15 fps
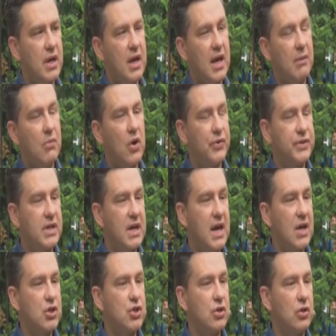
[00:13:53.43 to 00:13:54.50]
and
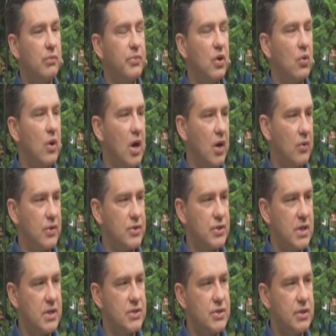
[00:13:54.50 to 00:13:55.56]
multinational
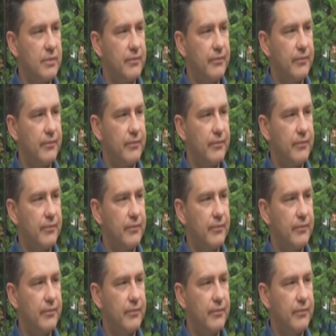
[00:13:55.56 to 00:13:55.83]
bureaucracies.